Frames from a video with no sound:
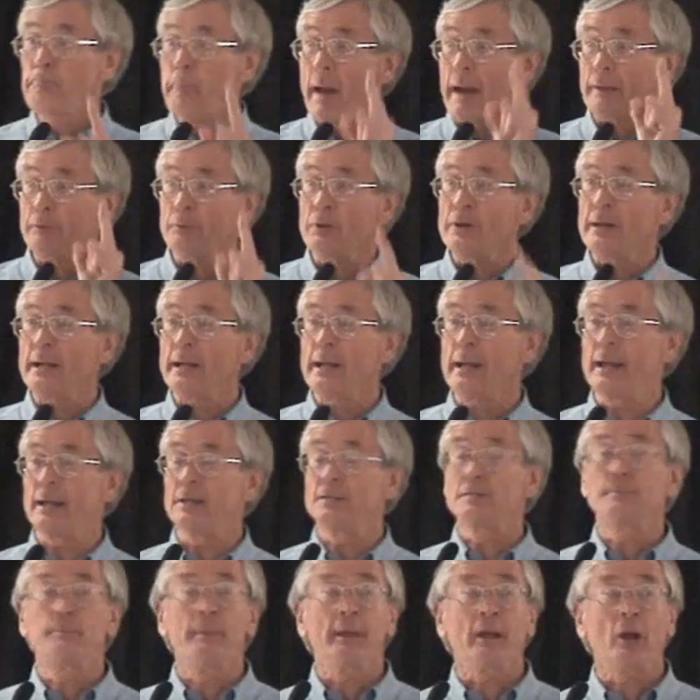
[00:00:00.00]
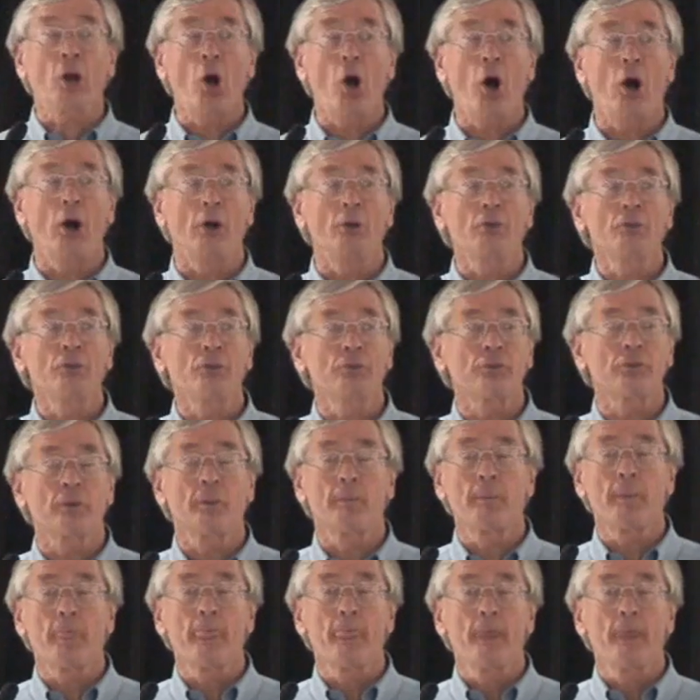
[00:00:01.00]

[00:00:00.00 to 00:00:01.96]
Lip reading: Battery kids, because